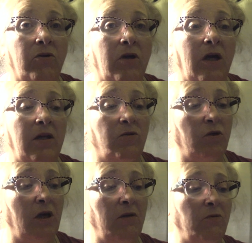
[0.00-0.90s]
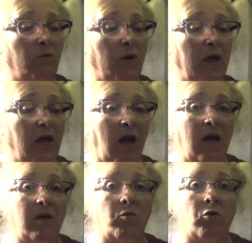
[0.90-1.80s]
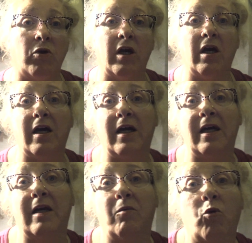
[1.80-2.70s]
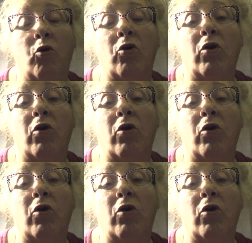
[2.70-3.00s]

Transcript: you guys 3 times a week I am working on getting more